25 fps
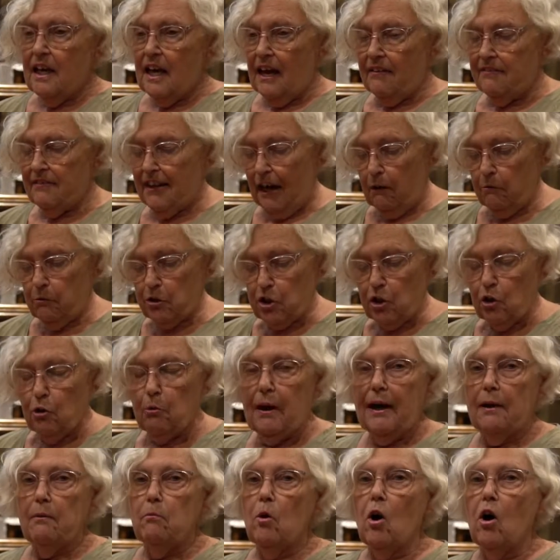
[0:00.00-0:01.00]
and that was who
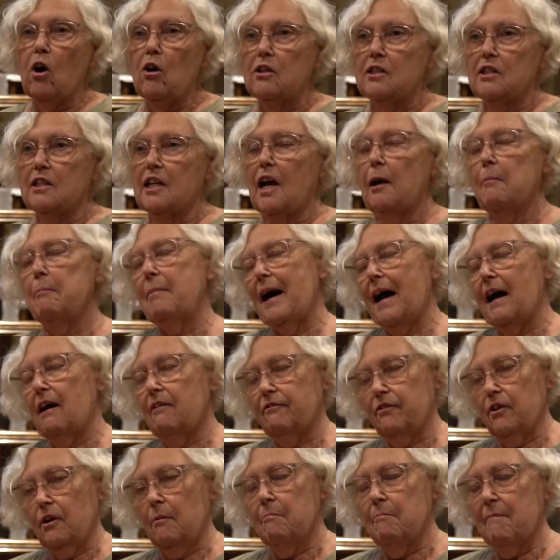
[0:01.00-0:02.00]
I was,
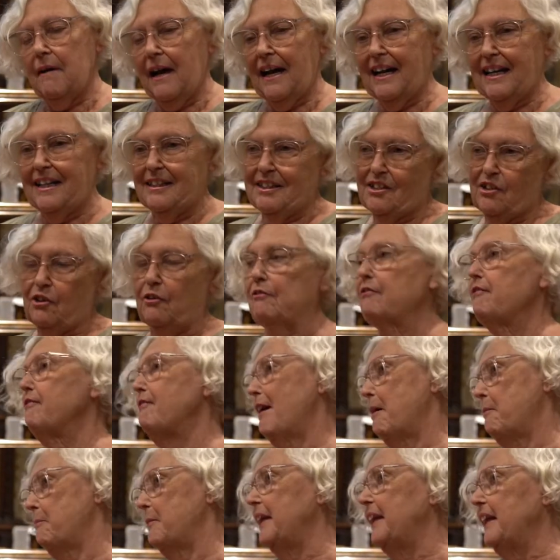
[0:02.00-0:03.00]
apart from my sort of
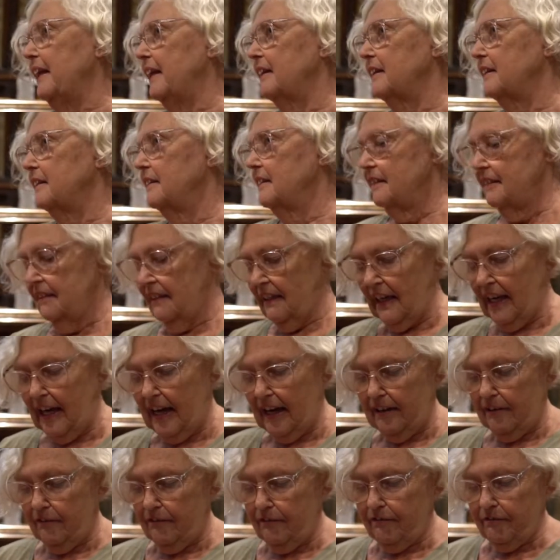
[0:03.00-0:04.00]
family
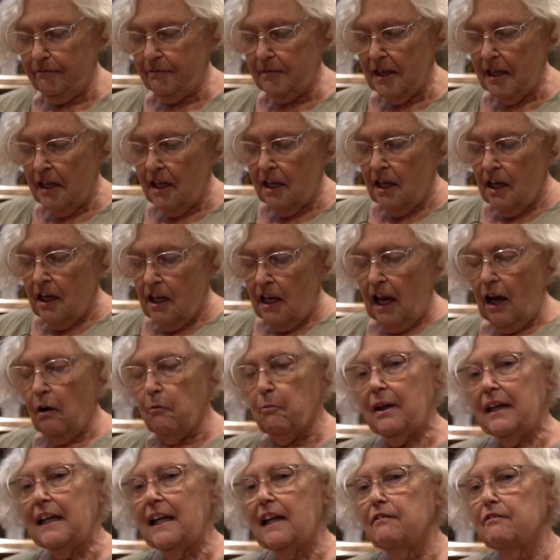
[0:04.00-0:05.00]
life. And
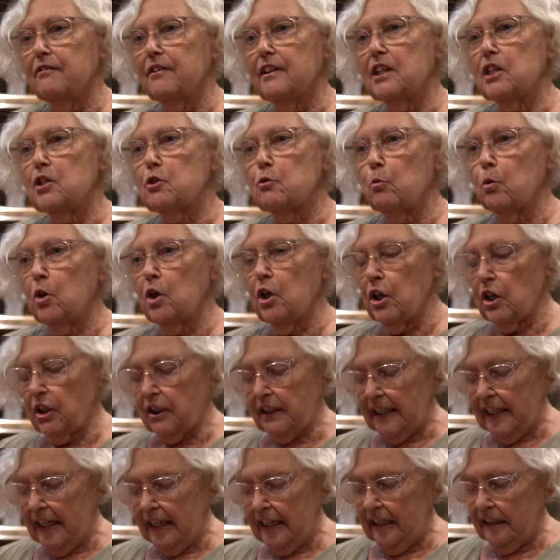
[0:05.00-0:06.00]
when I finished
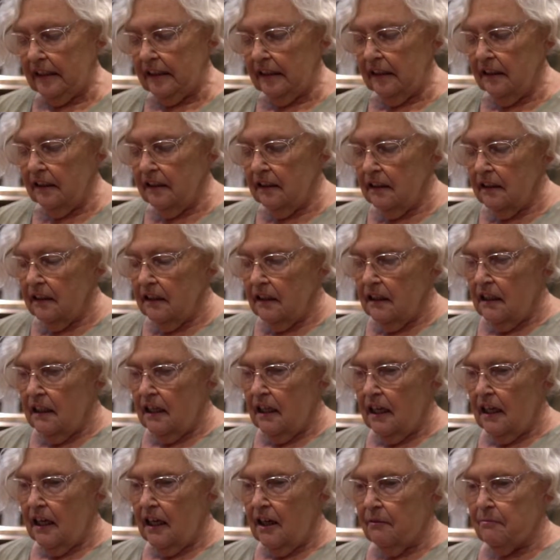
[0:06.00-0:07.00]
working,
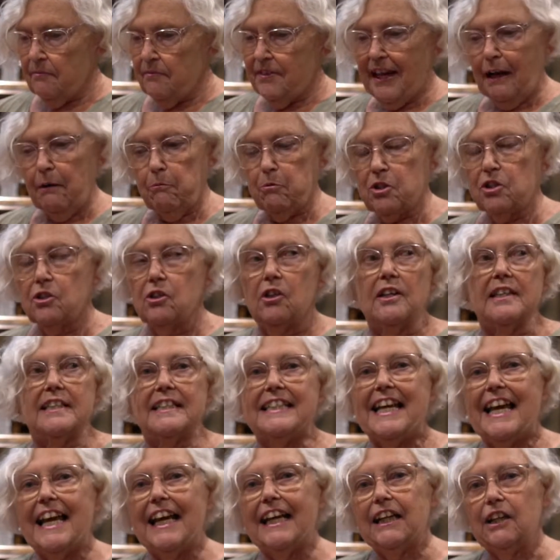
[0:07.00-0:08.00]
that was sort of
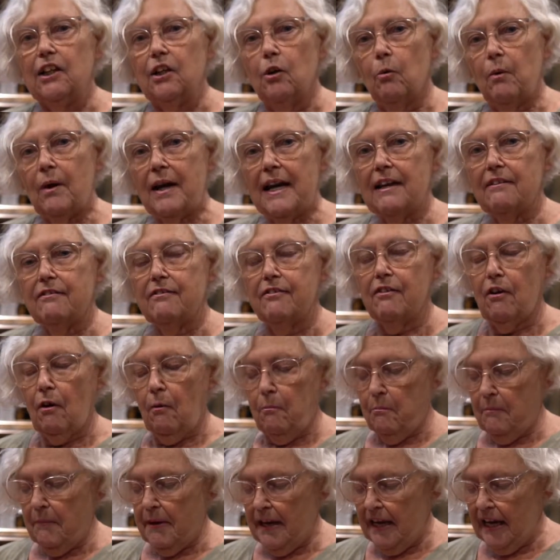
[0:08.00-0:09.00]
taken away
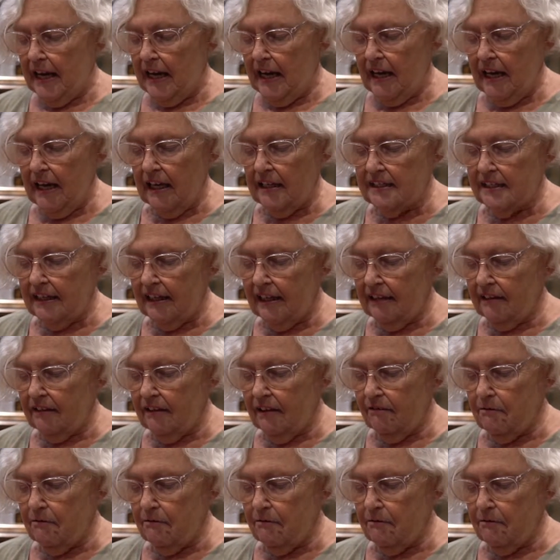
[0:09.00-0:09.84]
from me. And I